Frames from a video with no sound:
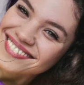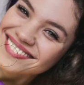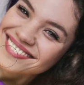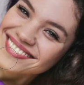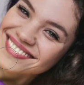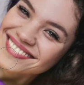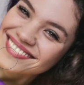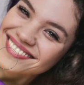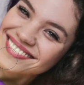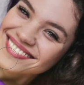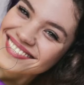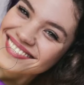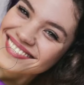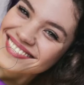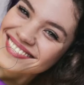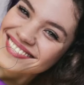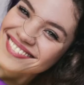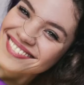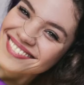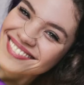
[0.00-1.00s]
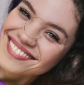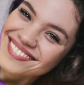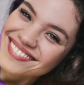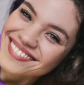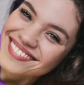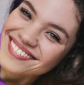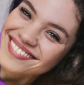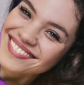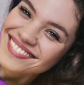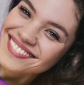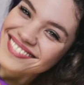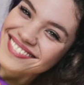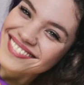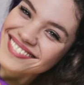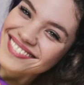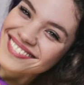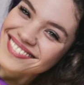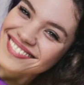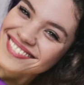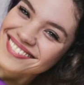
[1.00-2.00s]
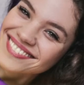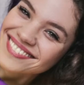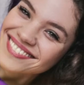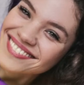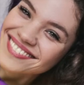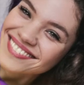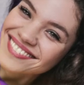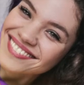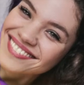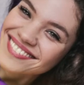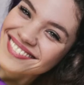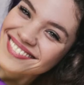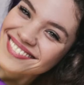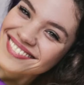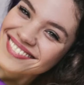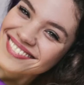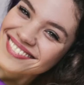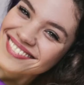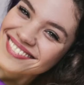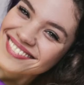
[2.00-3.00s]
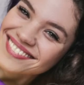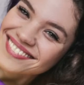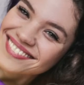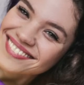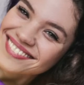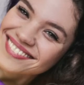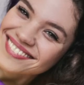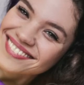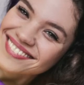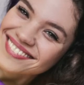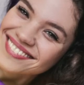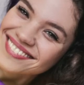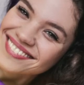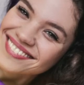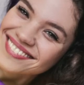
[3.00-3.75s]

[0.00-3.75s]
Nothing is said.